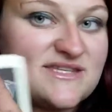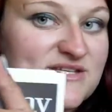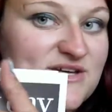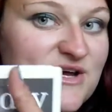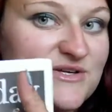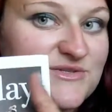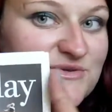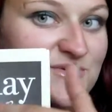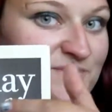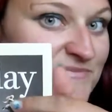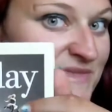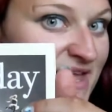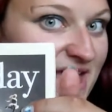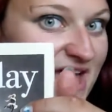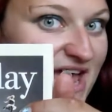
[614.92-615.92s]
the title,
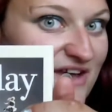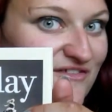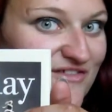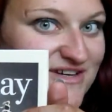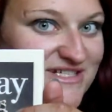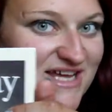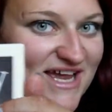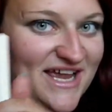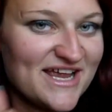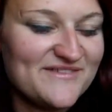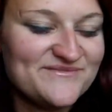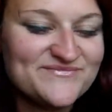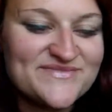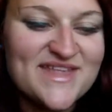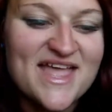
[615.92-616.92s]
Every
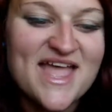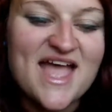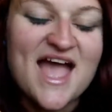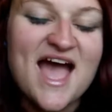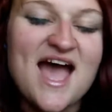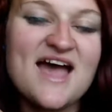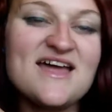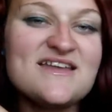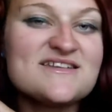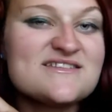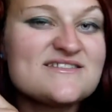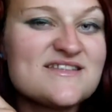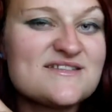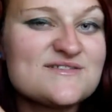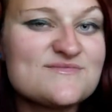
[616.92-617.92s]
Day. And it
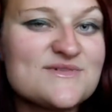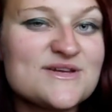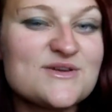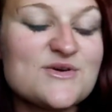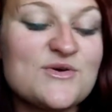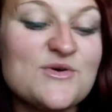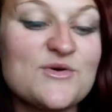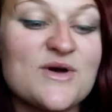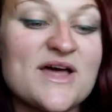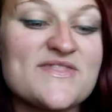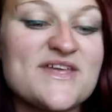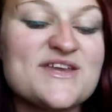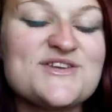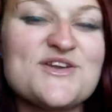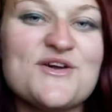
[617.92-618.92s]
sounds really cool. And
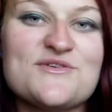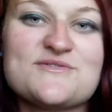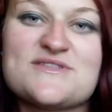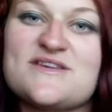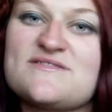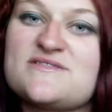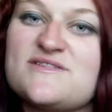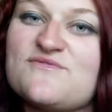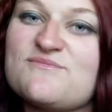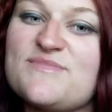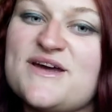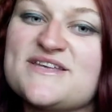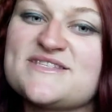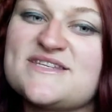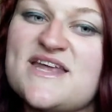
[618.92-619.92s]
they know that they're a different
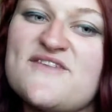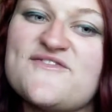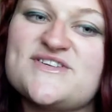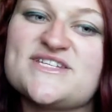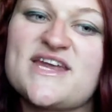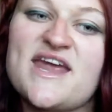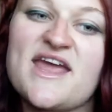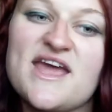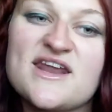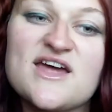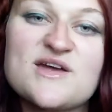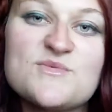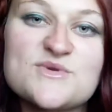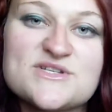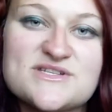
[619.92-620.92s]
person every day. And
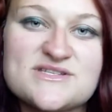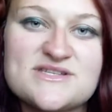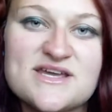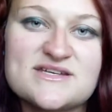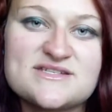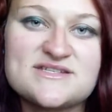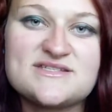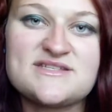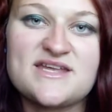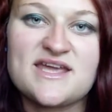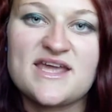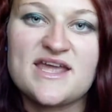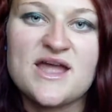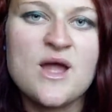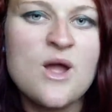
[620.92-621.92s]
I would just like to
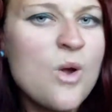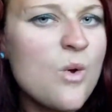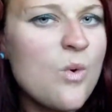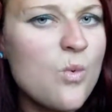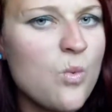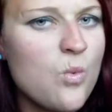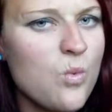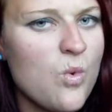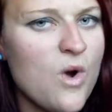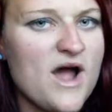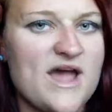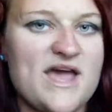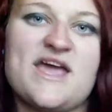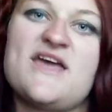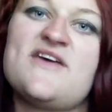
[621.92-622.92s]
see
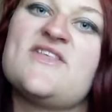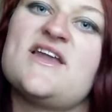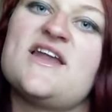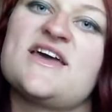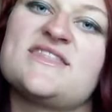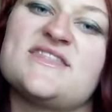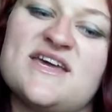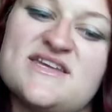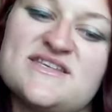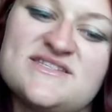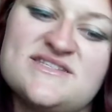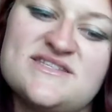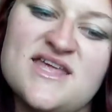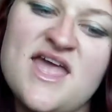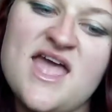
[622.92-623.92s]
why they're like
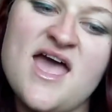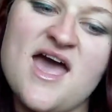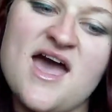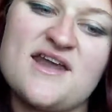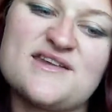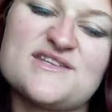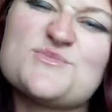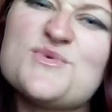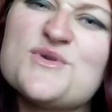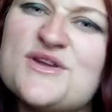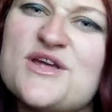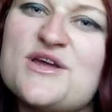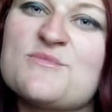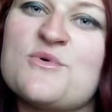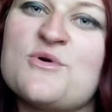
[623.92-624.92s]
this. And I just want to
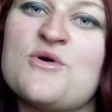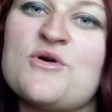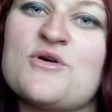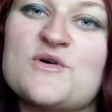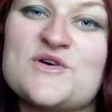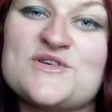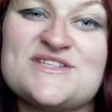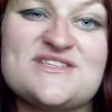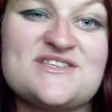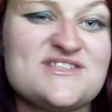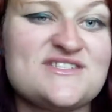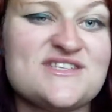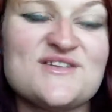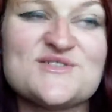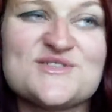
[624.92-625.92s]
know more because it
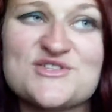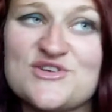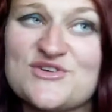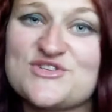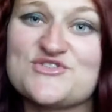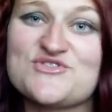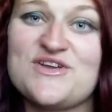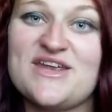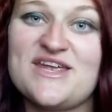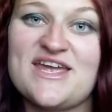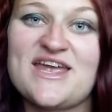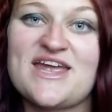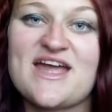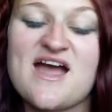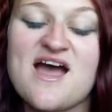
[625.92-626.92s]
just sounds so
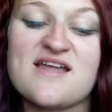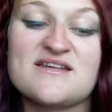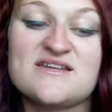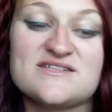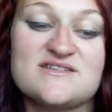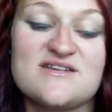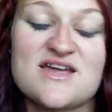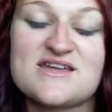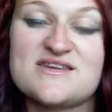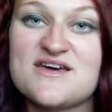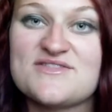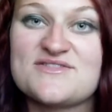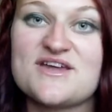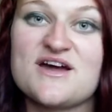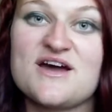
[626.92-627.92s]
intriguing and like
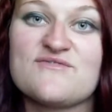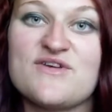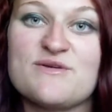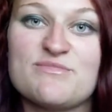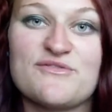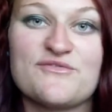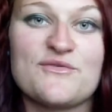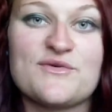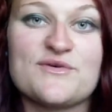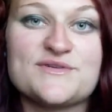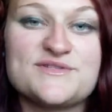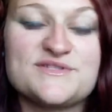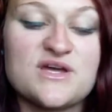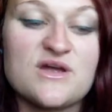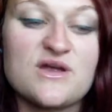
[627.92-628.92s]
nothing I've read before,
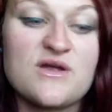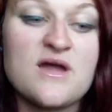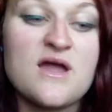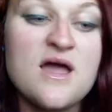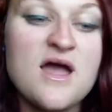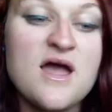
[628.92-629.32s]
so